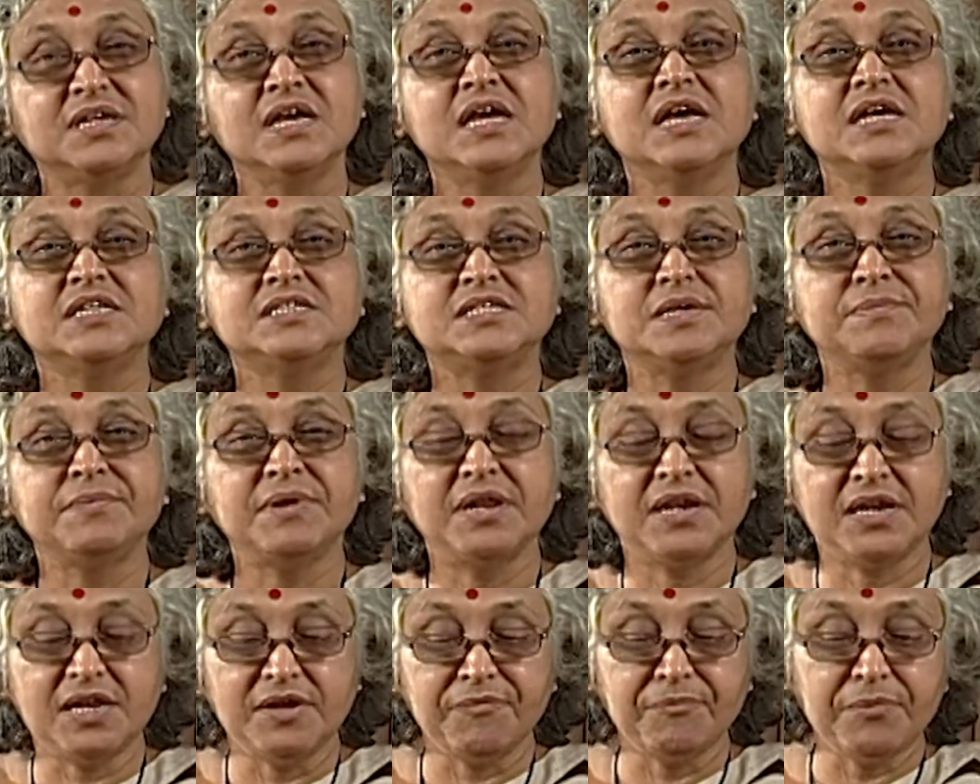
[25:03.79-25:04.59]

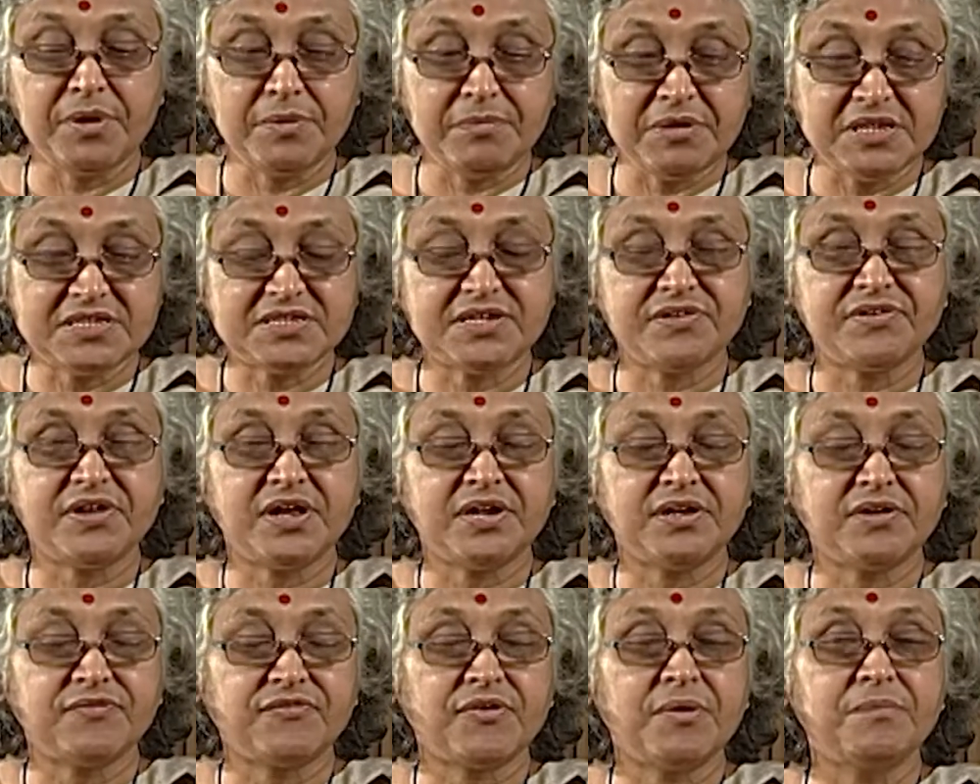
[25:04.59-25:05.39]
Similarly, BBC
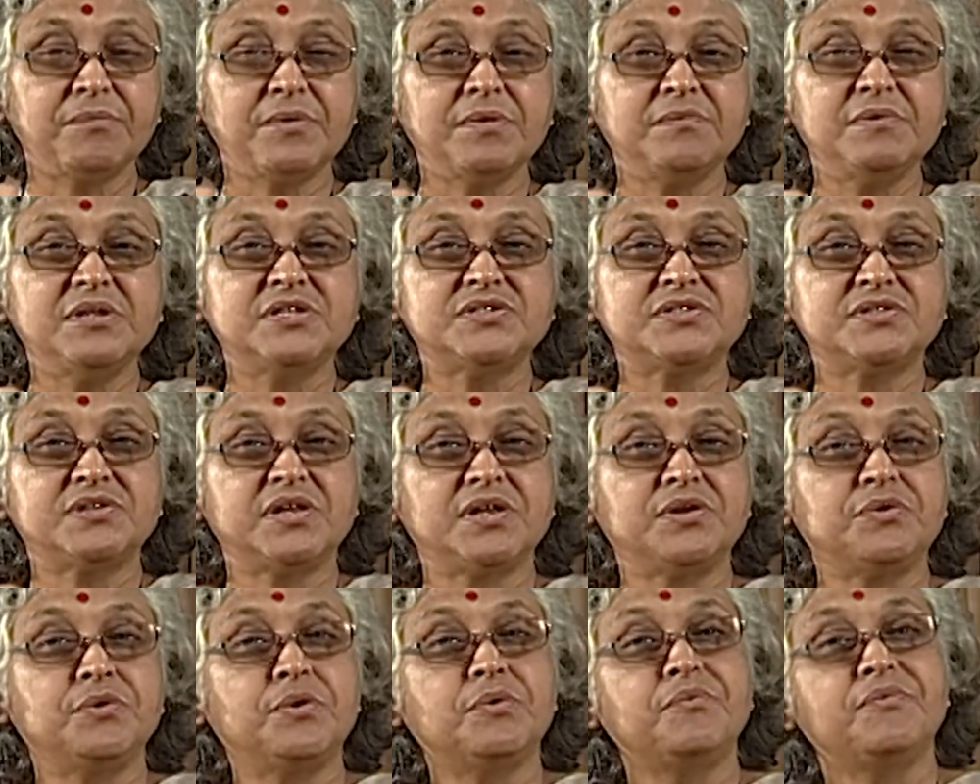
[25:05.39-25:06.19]
Radio, from BBC
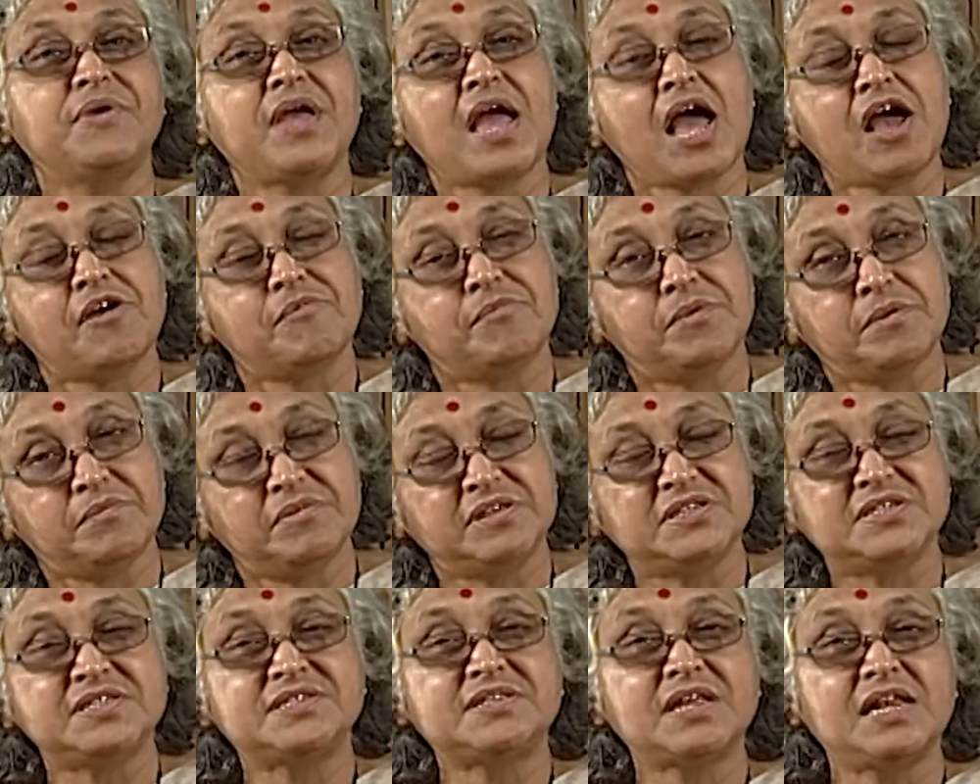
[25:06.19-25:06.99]
Radio we have
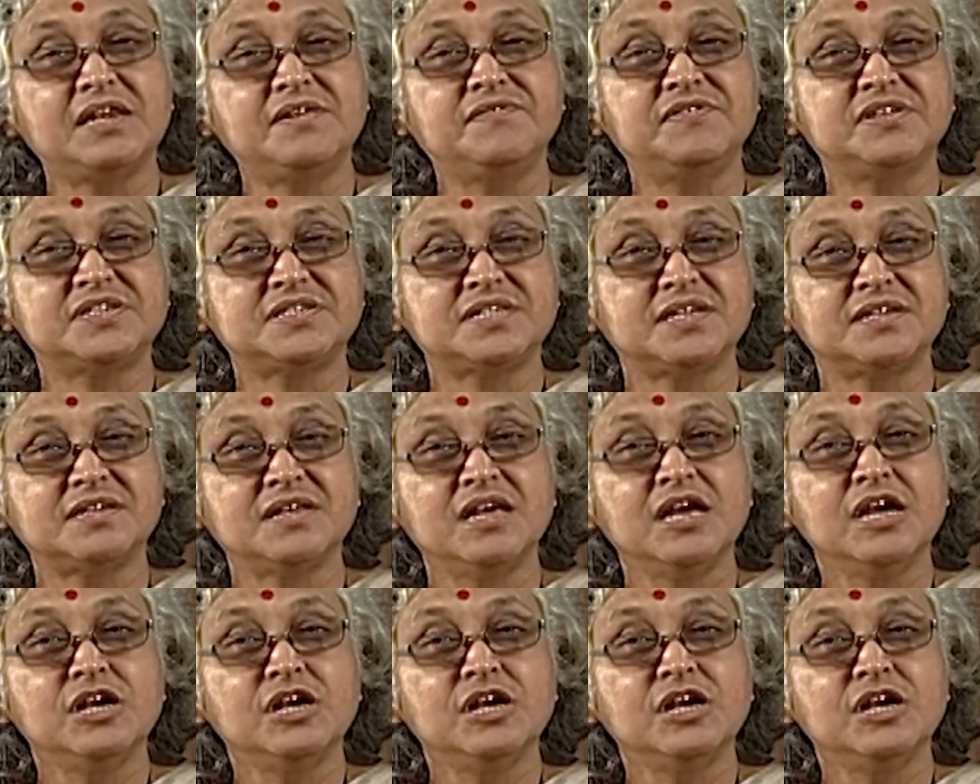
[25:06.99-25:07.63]
BBC Television.